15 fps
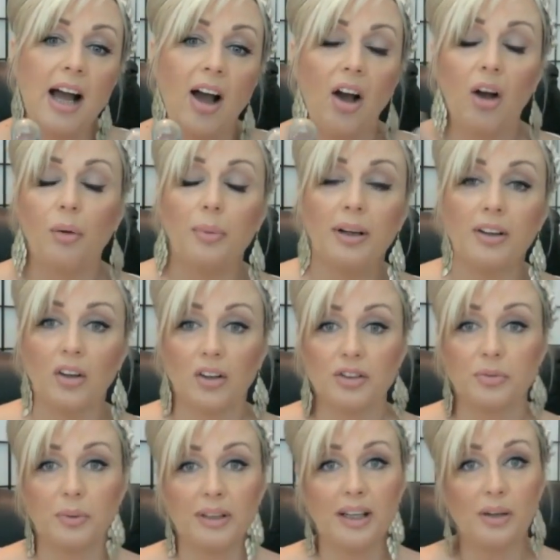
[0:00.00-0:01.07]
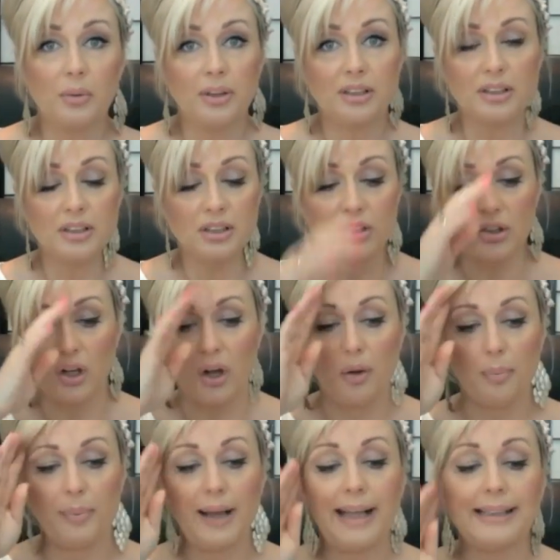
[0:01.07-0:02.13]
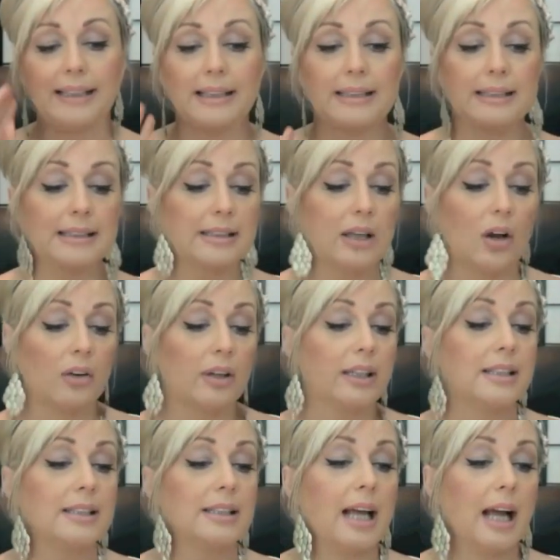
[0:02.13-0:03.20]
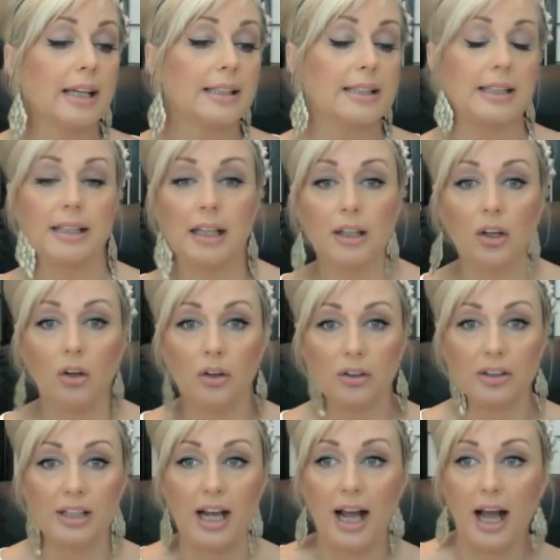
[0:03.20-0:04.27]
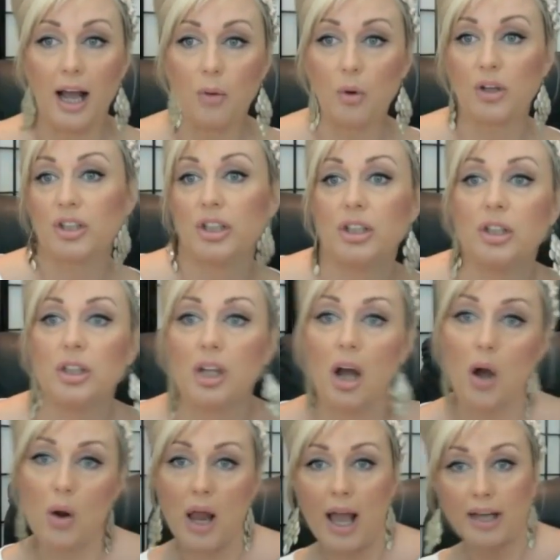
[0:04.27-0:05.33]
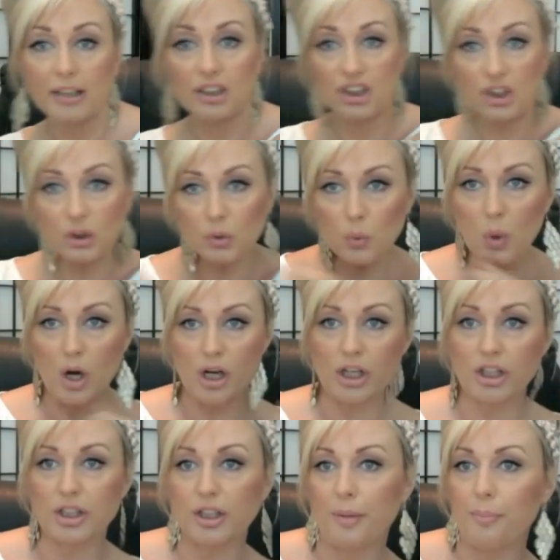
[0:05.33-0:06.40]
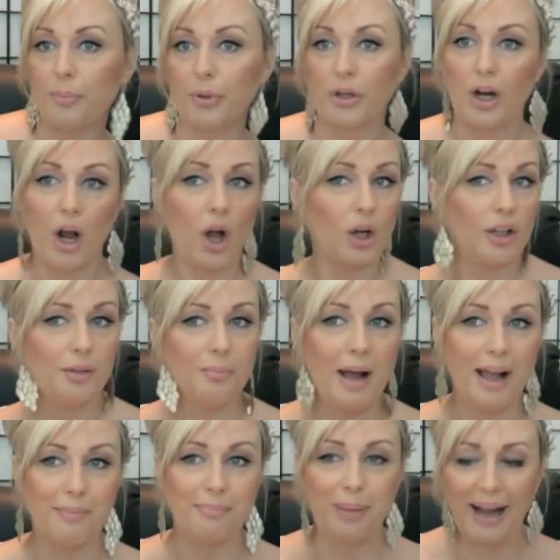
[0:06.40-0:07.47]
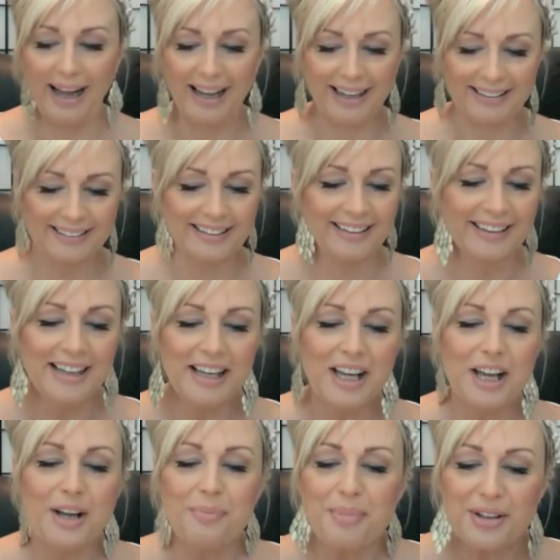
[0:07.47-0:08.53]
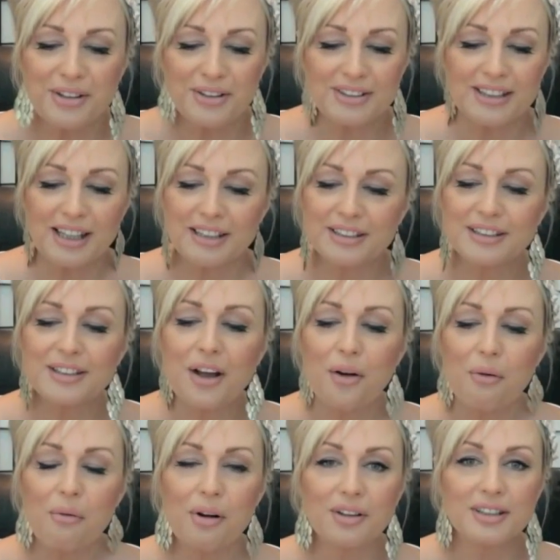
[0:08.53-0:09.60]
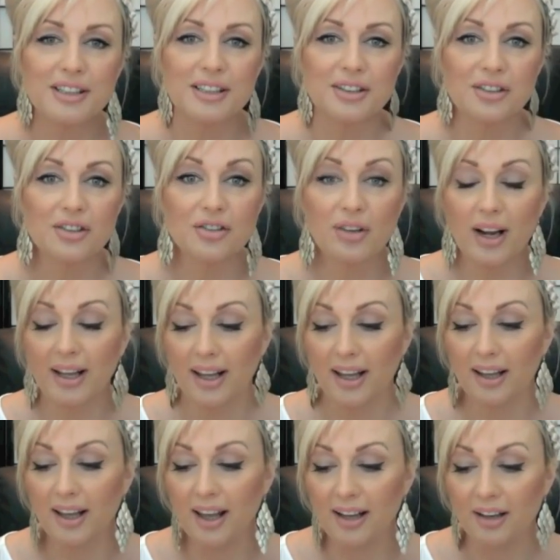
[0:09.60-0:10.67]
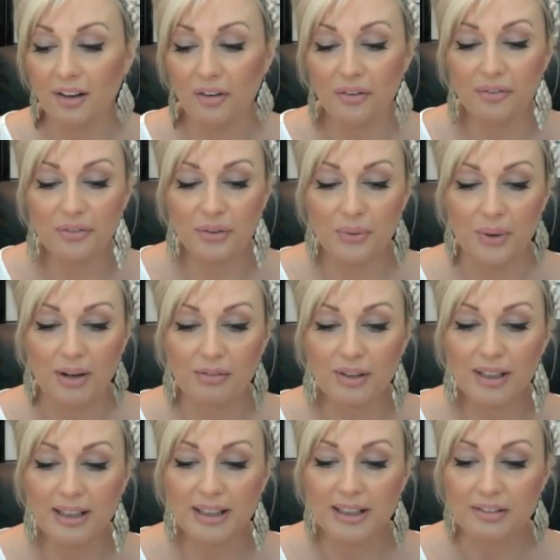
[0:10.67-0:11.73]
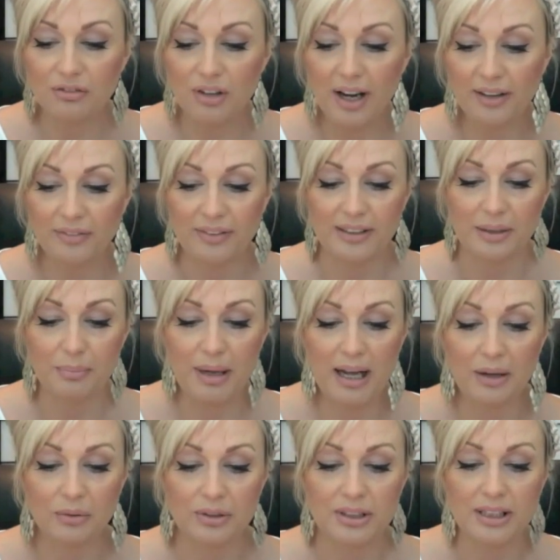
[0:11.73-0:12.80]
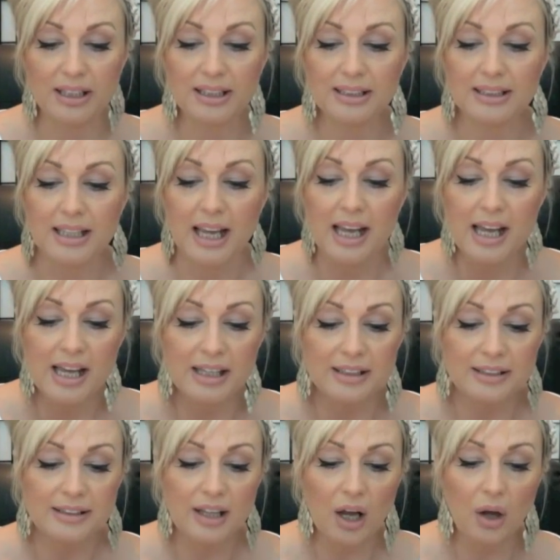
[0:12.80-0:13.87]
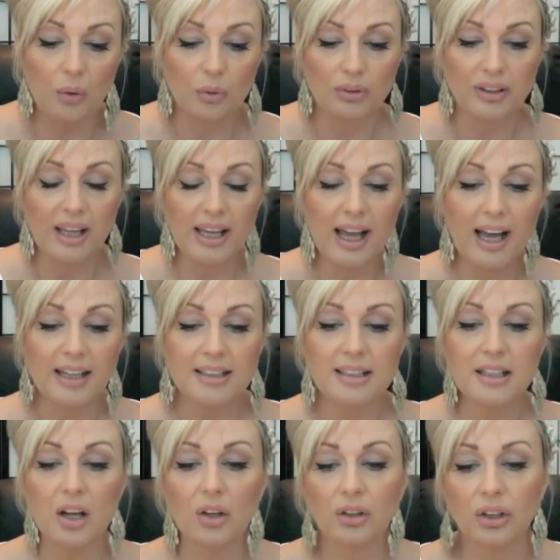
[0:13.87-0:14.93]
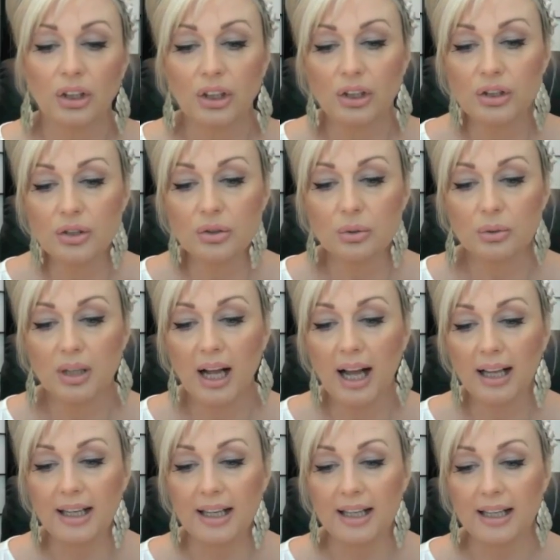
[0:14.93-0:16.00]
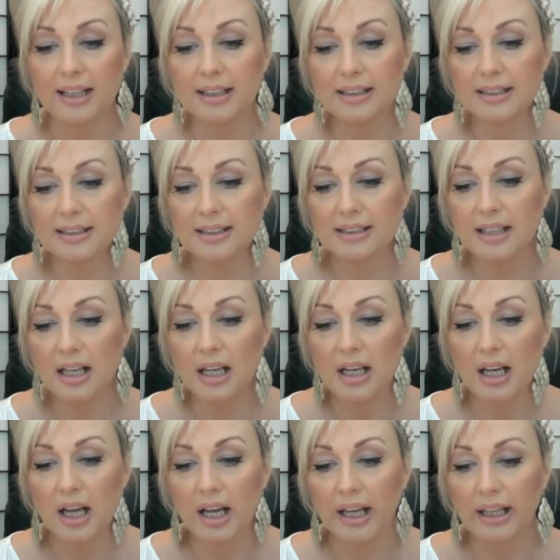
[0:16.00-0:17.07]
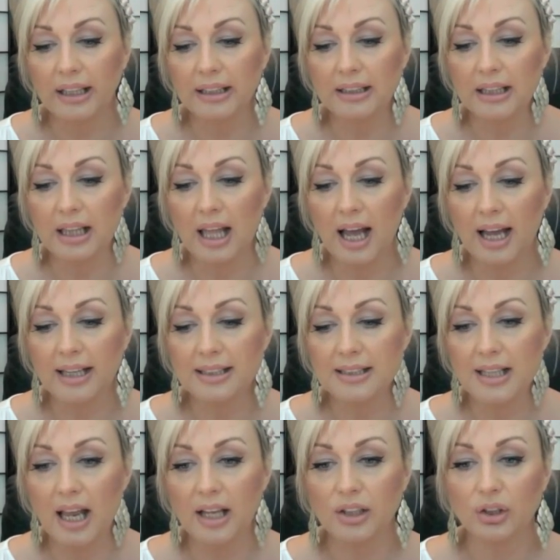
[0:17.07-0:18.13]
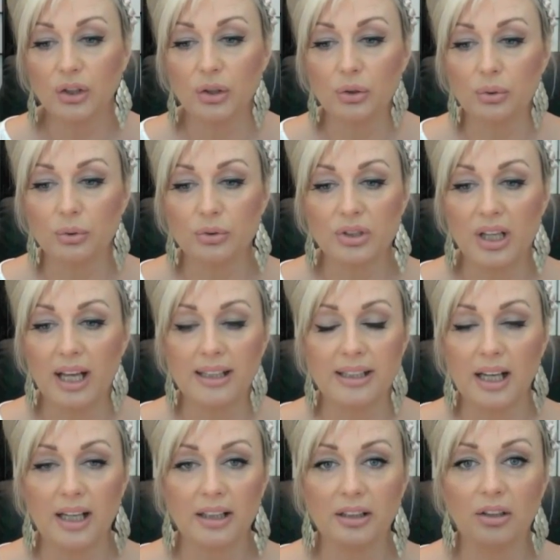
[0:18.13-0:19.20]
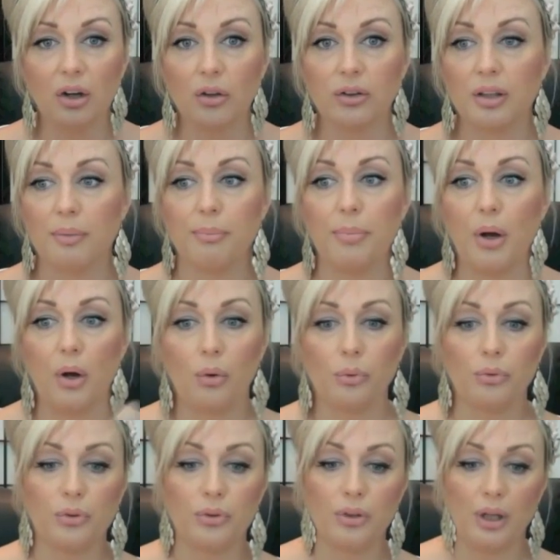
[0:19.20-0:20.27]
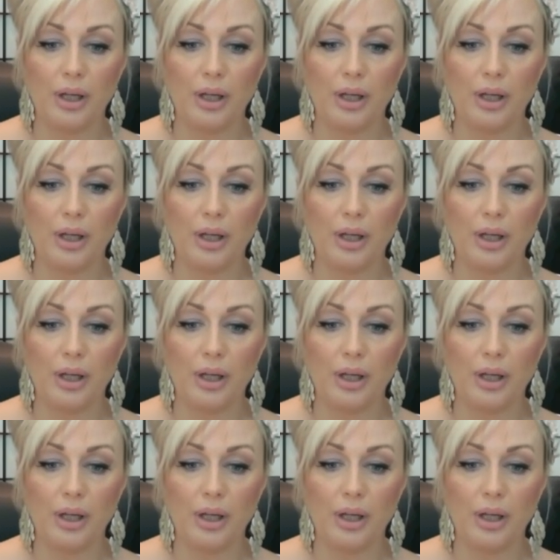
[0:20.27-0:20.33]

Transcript: Oh my God, when I went to the shop and I saw it tucked in a corner, I wanted to go like swoosh and put it all in my bag because I so wanted to try it. A lot of you are really raving about it. So they had it only in two colors, in light and nude, and I got them both.